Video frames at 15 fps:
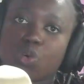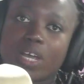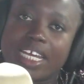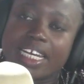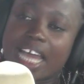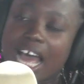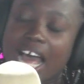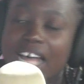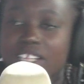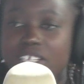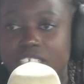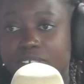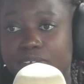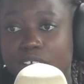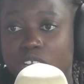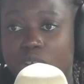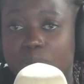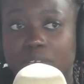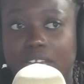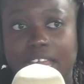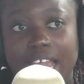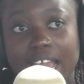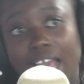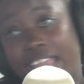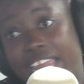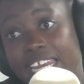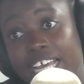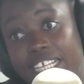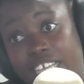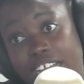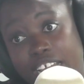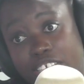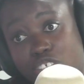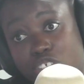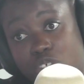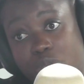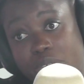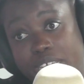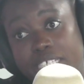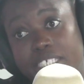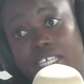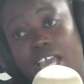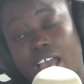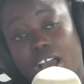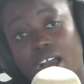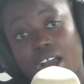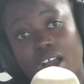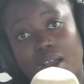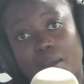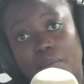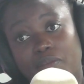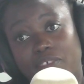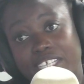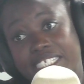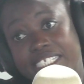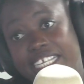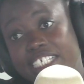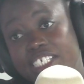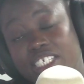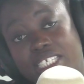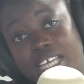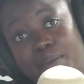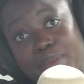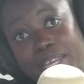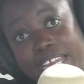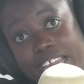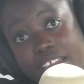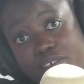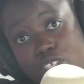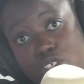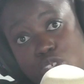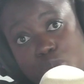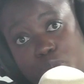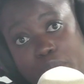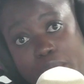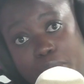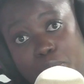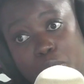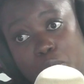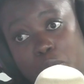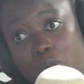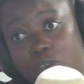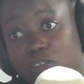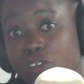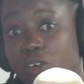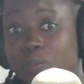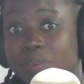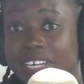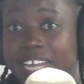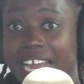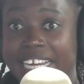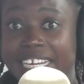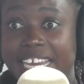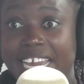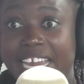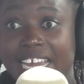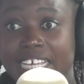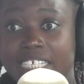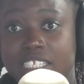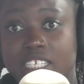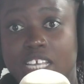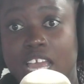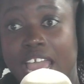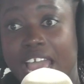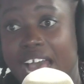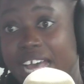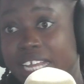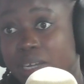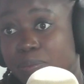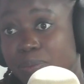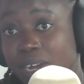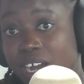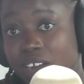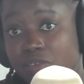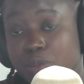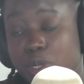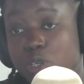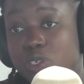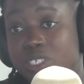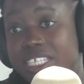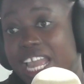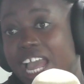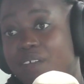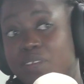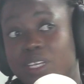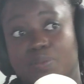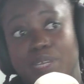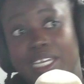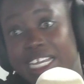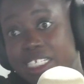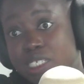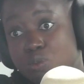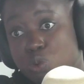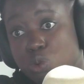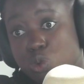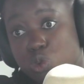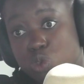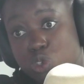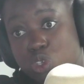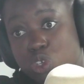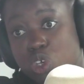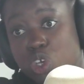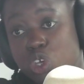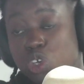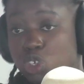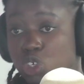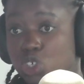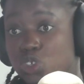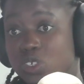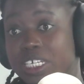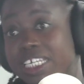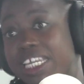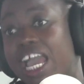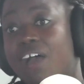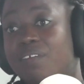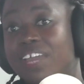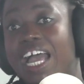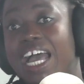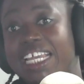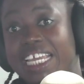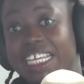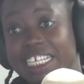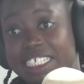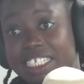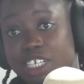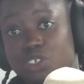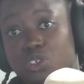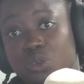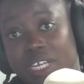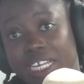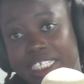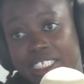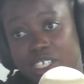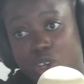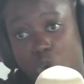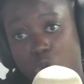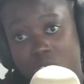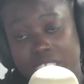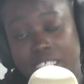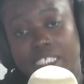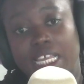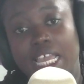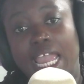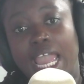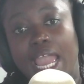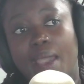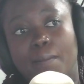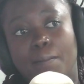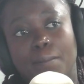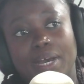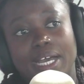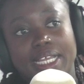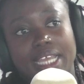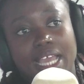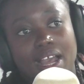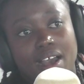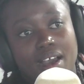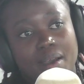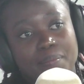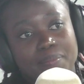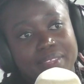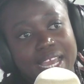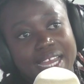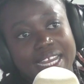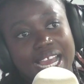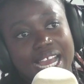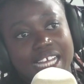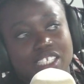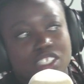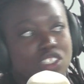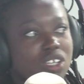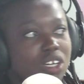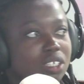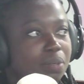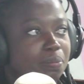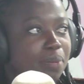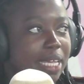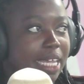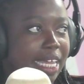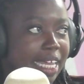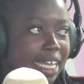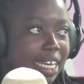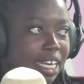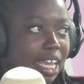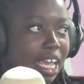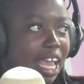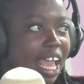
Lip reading: in other countries, vaccinations are being given to people from 9 years and above because they haven't been exposed. Usually they haven't had any sexual intercourse, but that has not been